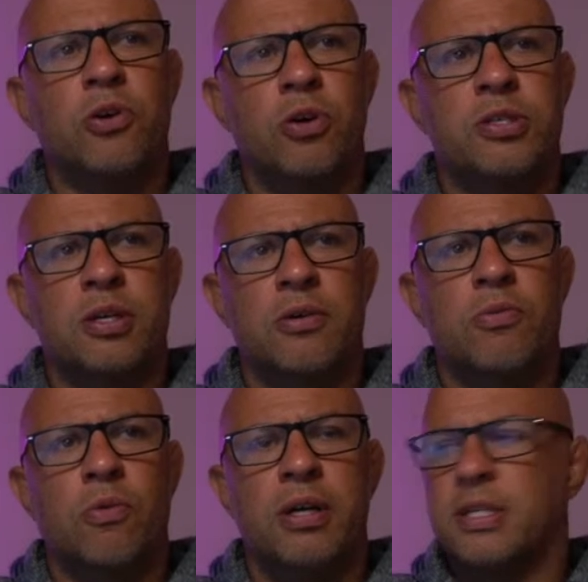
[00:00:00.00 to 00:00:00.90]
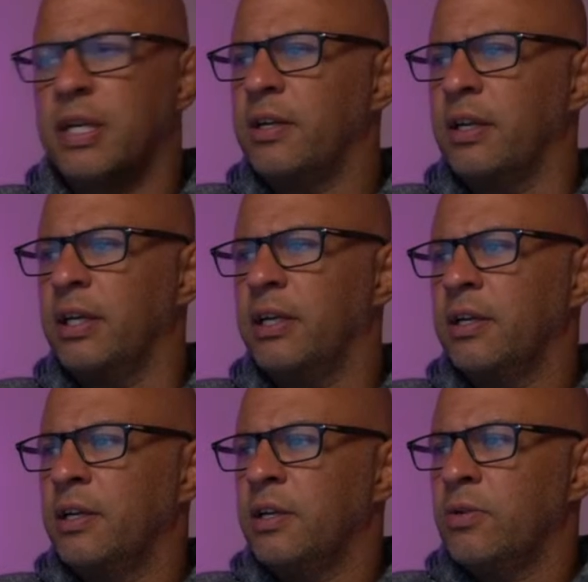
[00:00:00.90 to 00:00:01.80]
Costa quite soundly,
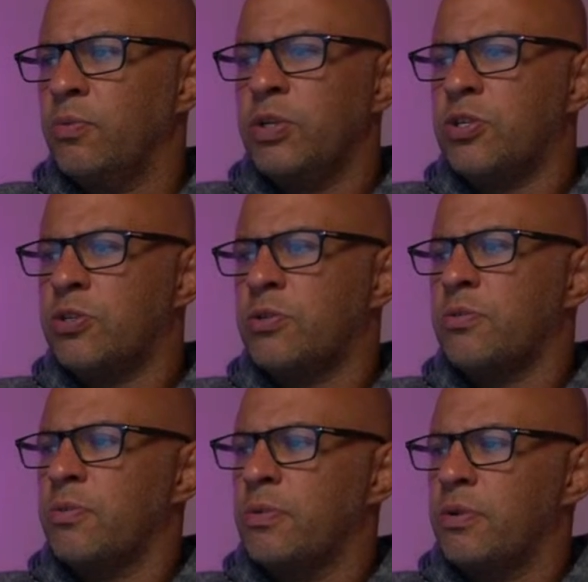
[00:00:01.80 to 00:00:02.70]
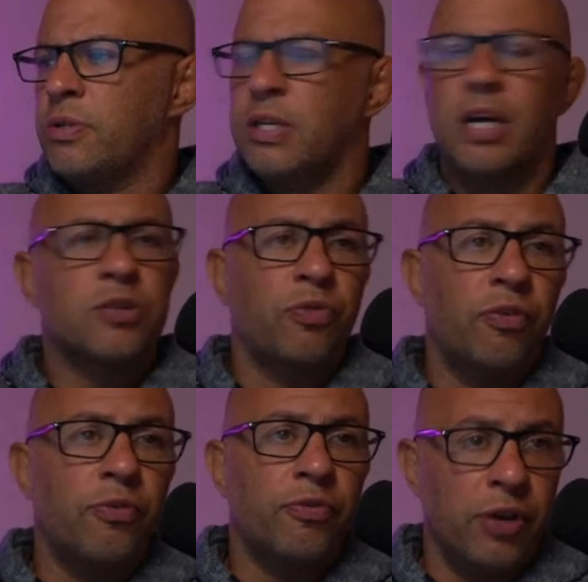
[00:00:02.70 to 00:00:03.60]
which sucks
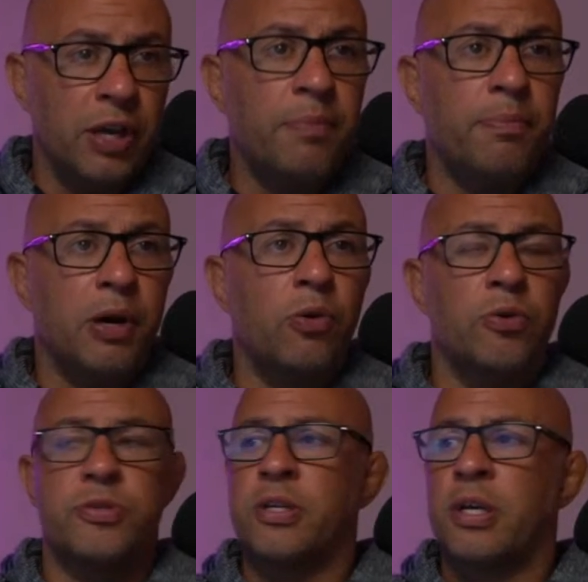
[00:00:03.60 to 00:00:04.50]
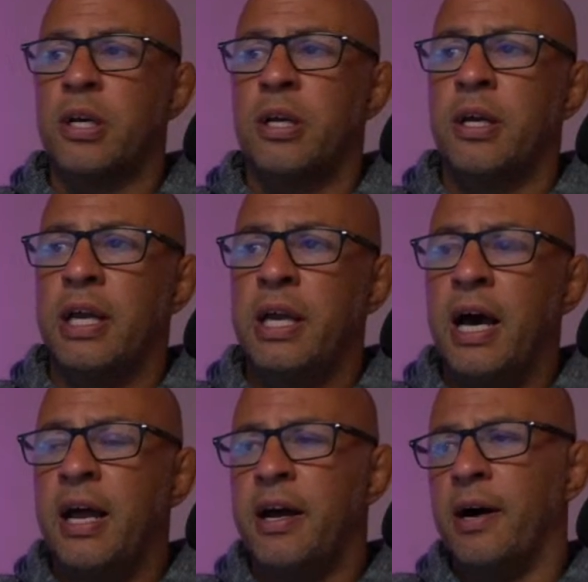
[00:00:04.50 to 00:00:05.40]
for him because he
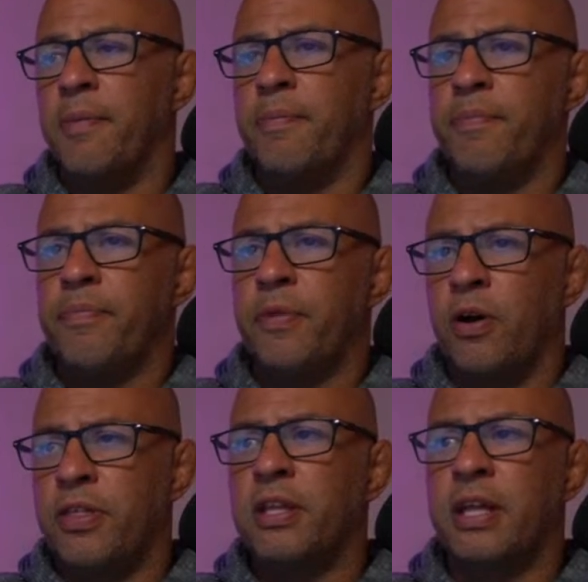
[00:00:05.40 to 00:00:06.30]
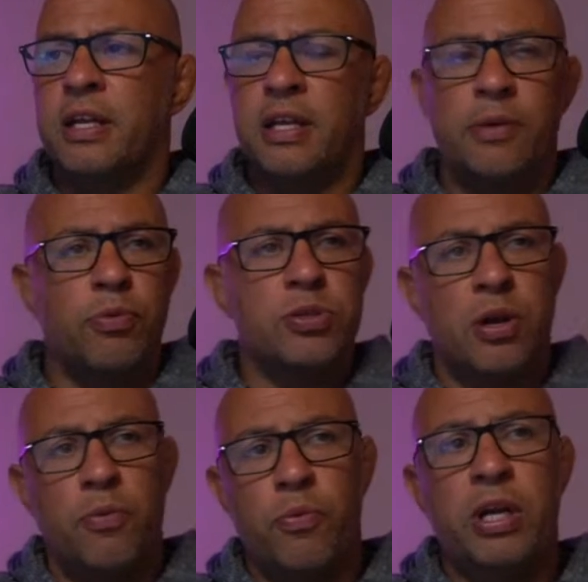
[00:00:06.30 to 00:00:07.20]
had I think that it was
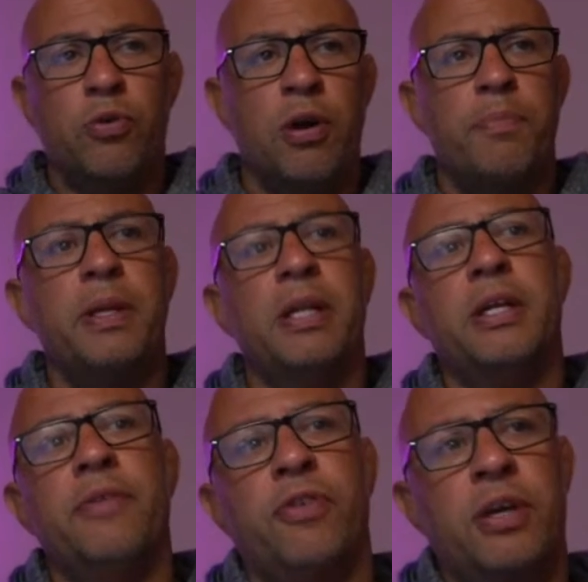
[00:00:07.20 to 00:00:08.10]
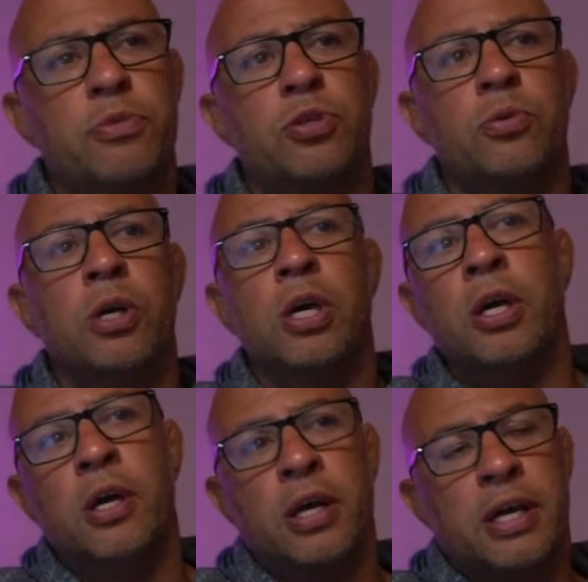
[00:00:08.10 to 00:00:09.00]
a really good ability for him to
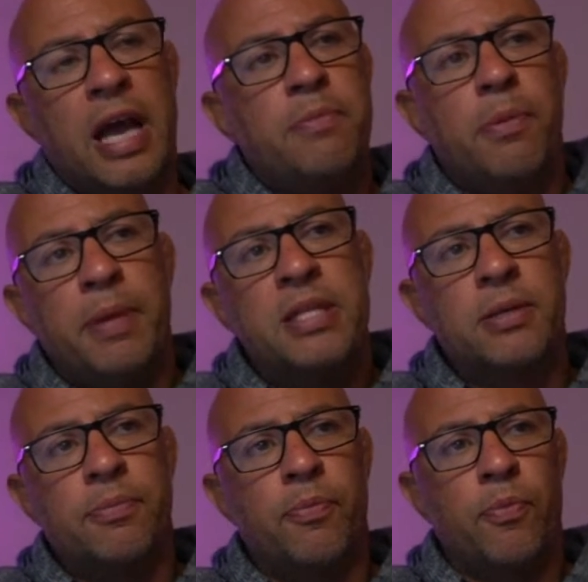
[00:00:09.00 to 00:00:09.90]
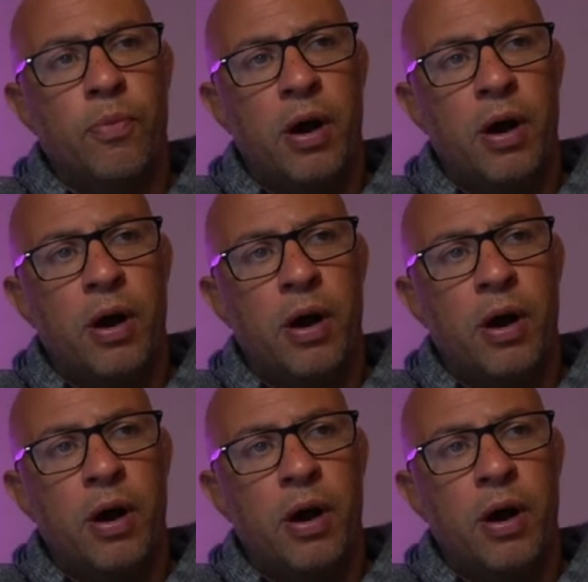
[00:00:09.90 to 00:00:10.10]
gain momentum